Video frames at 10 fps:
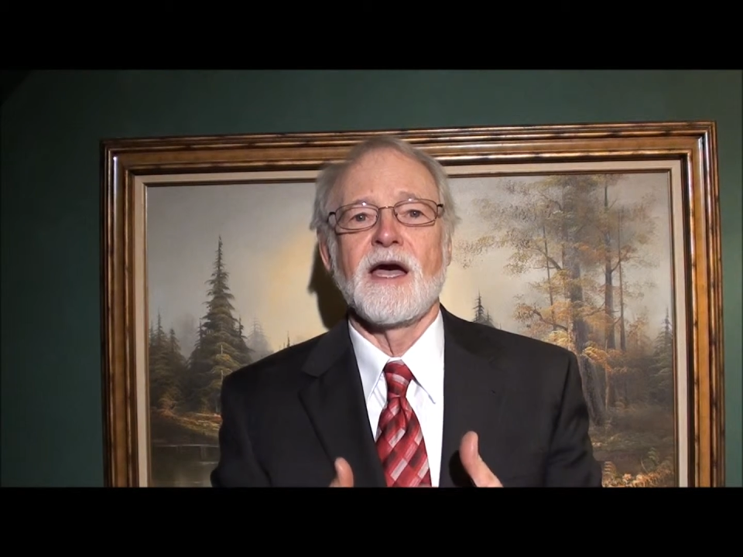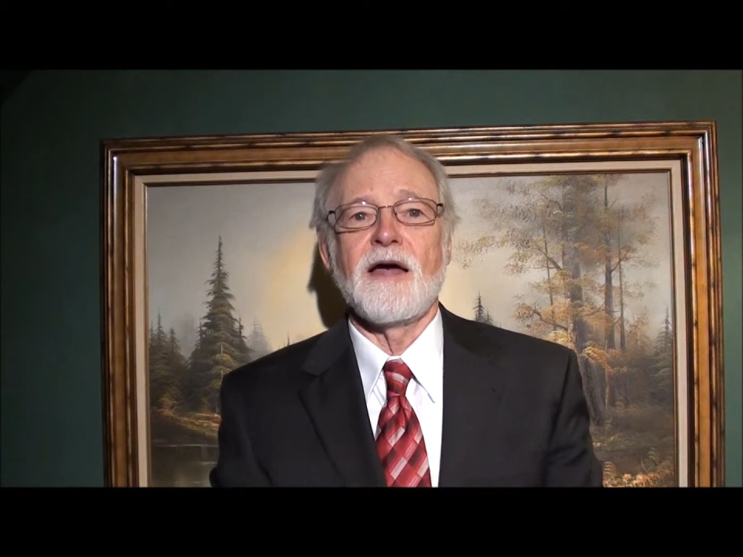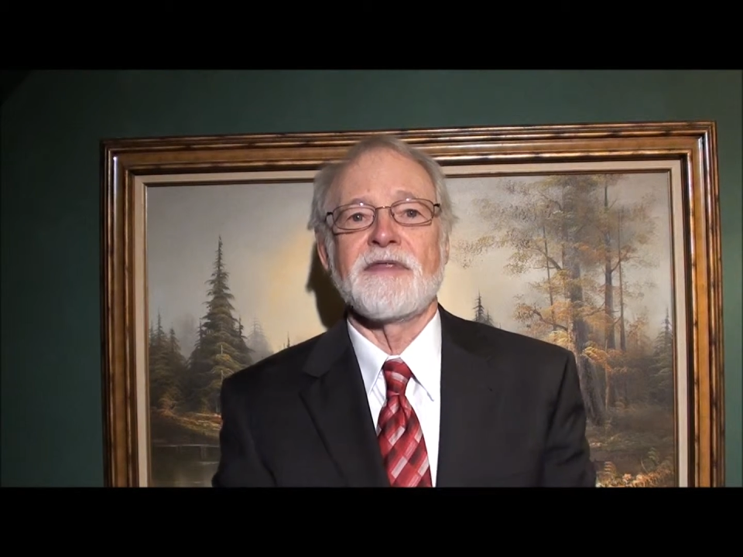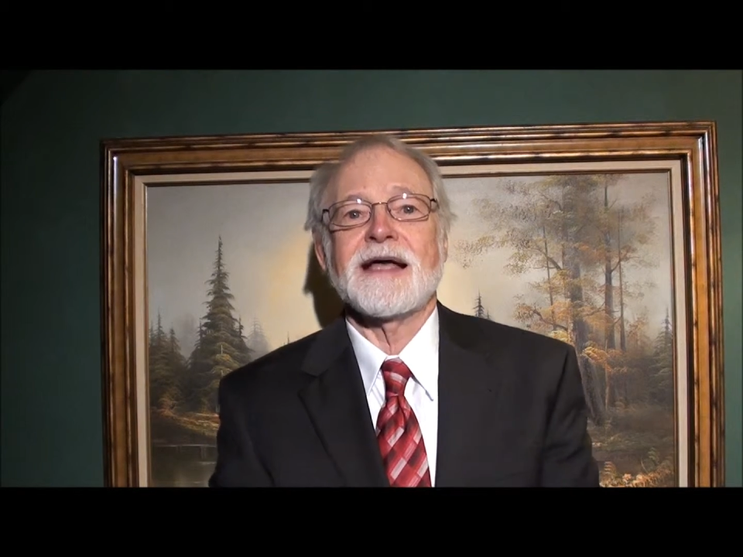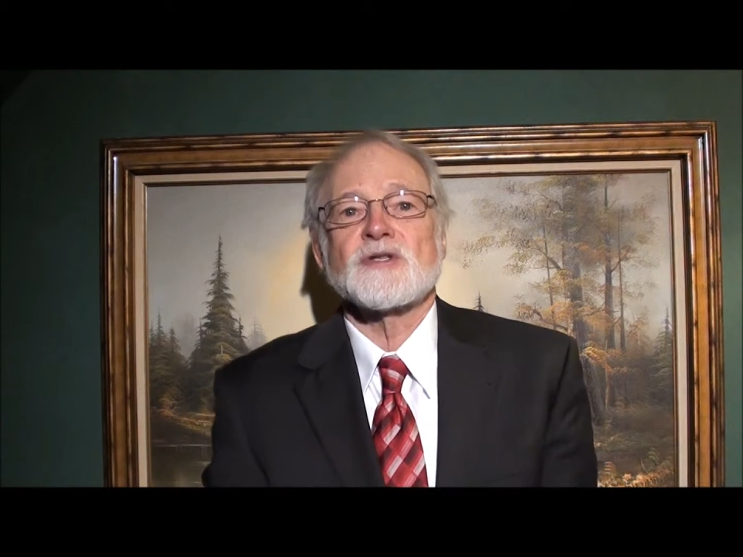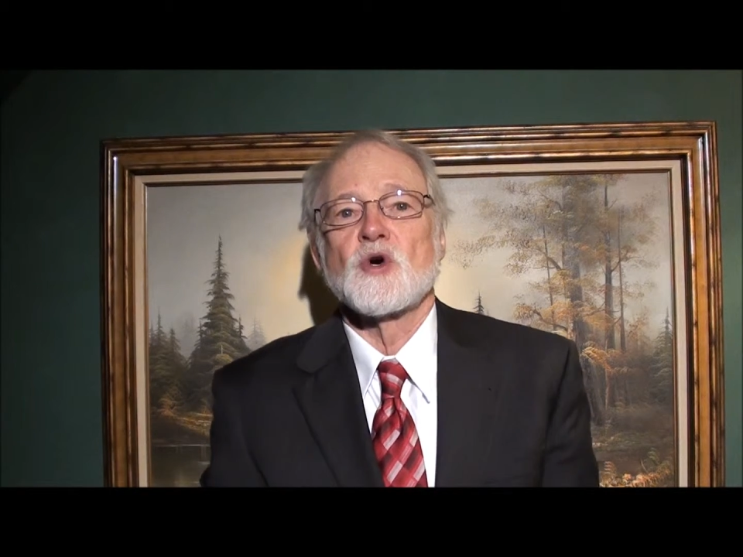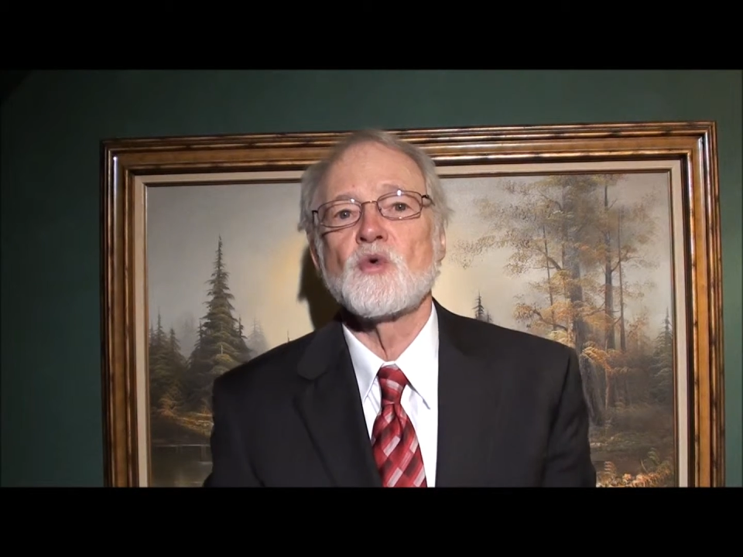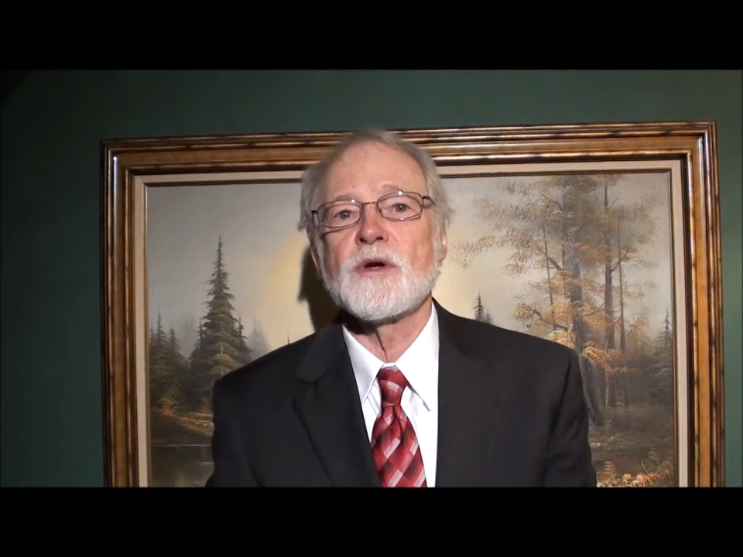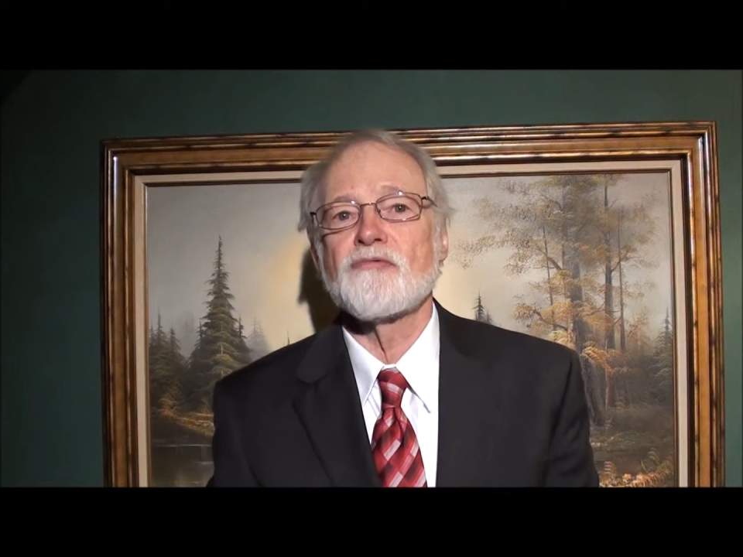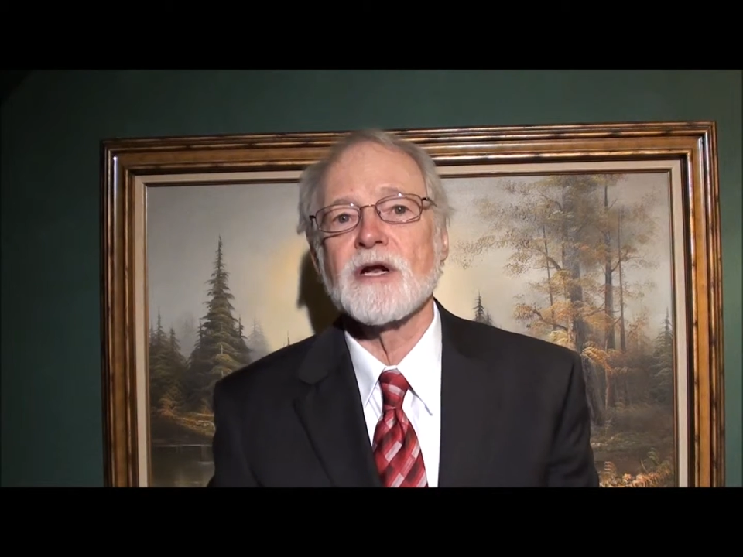And that's who
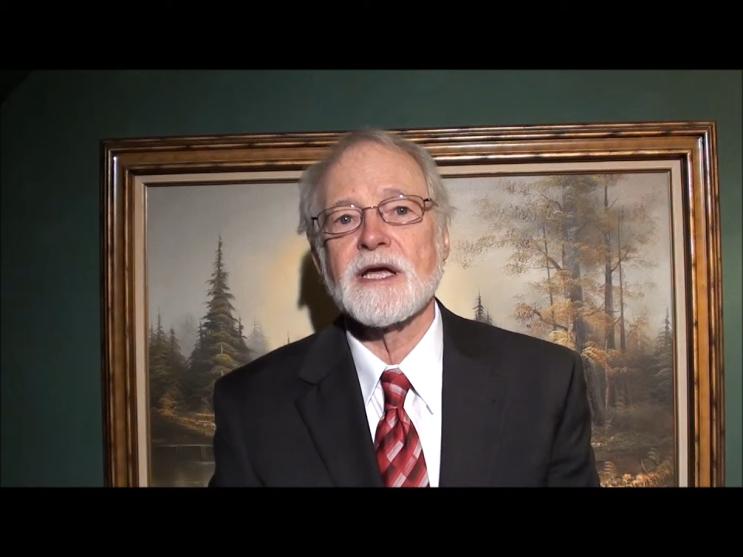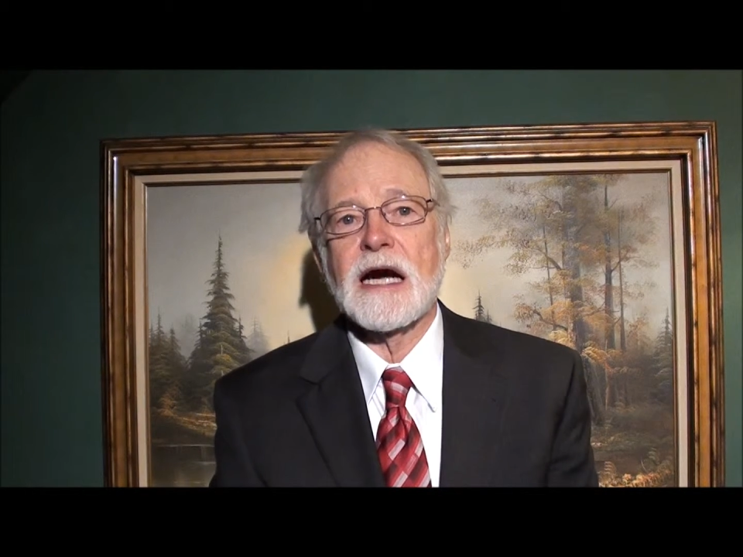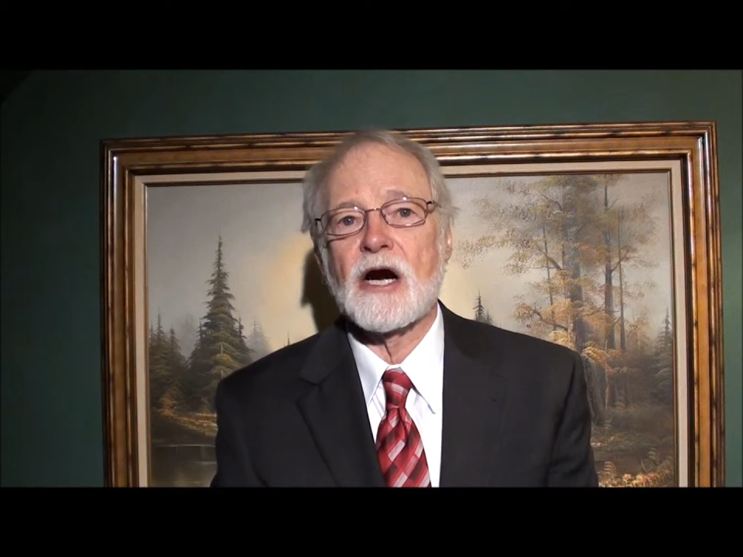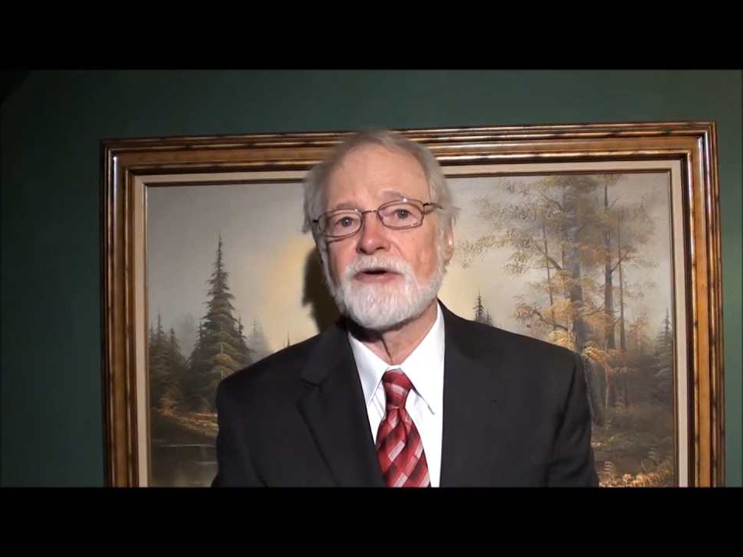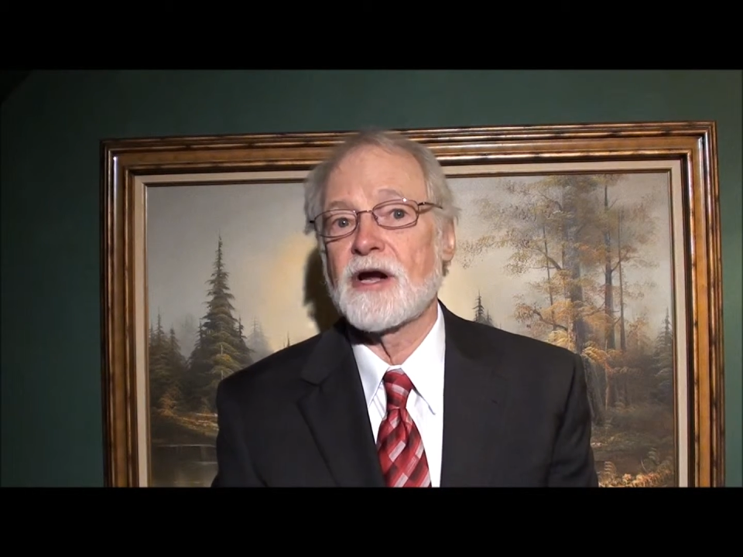we really are